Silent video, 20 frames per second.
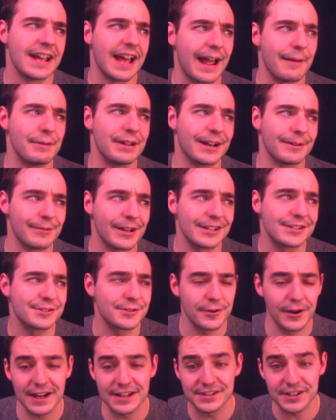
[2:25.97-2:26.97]
I mean, I'm not too
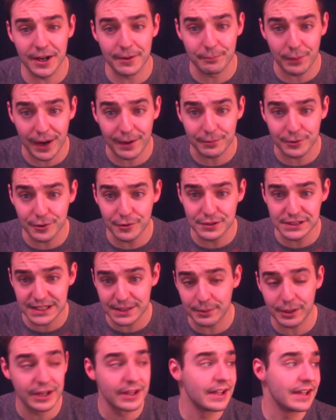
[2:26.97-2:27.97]
crazy on Bob Cousy,
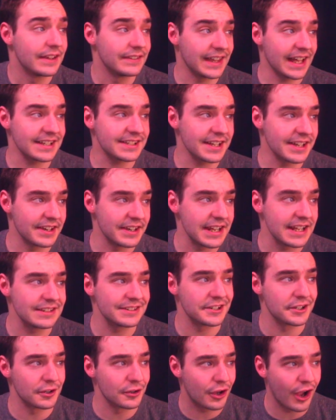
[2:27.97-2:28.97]
but that's a neat
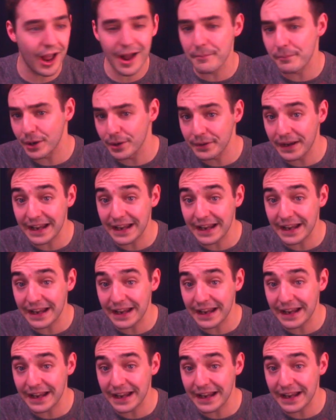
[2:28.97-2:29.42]
little combo.